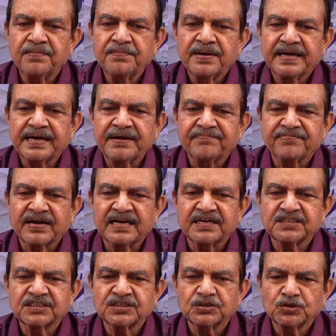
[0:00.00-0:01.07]

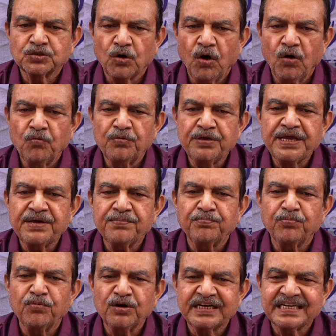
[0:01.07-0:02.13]
reference. So, we
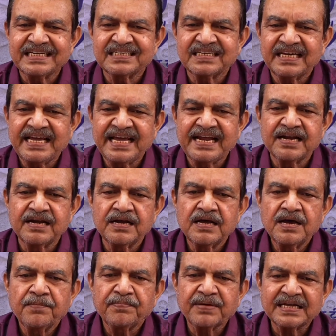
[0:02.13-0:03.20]
put it in
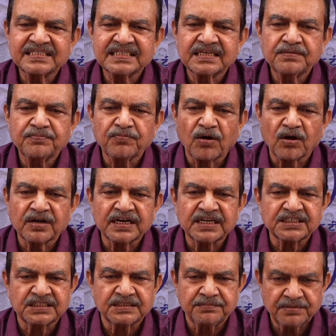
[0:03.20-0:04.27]
present
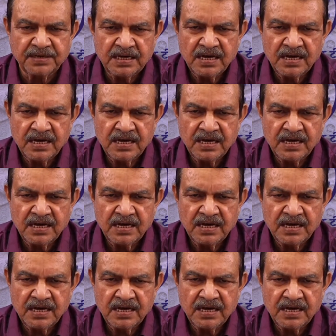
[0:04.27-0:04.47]
progressive.